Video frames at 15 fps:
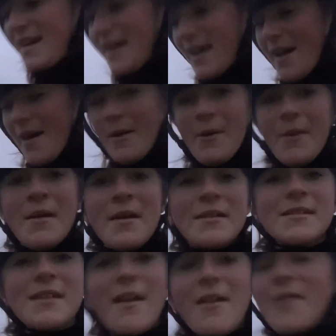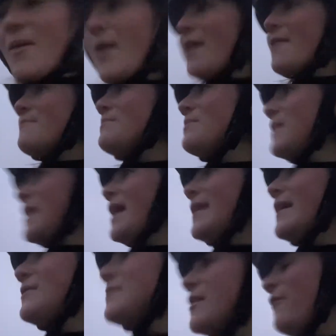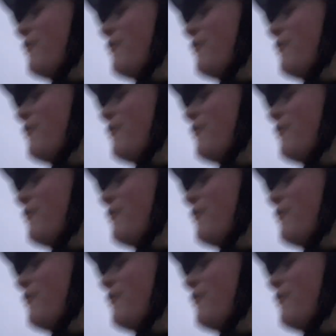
Oh, so yeah, that was a